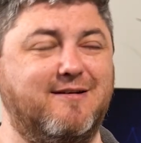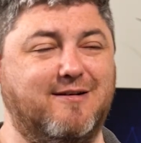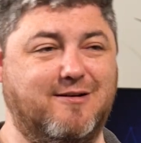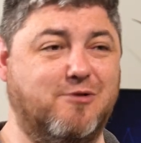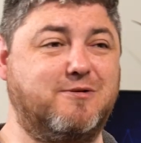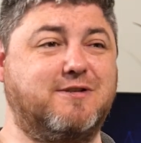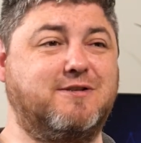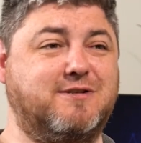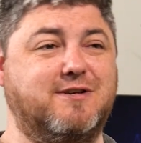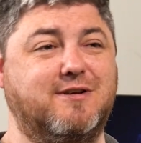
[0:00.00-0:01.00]

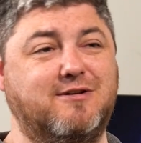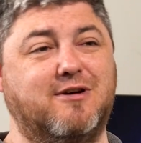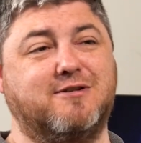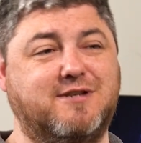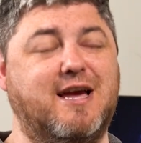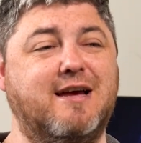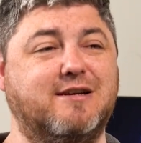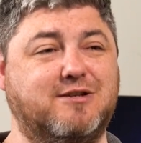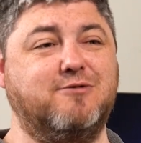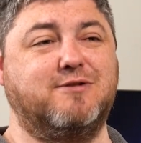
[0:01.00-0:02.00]
Hooters.ca
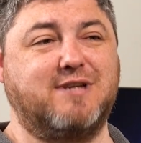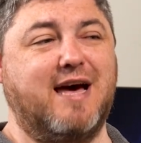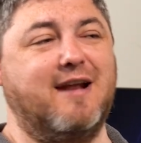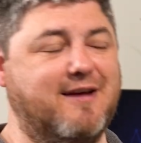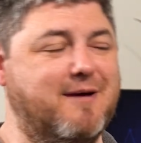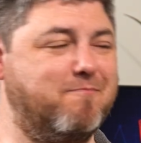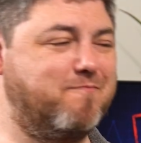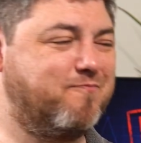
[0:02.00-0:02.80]
is Hooters Canada.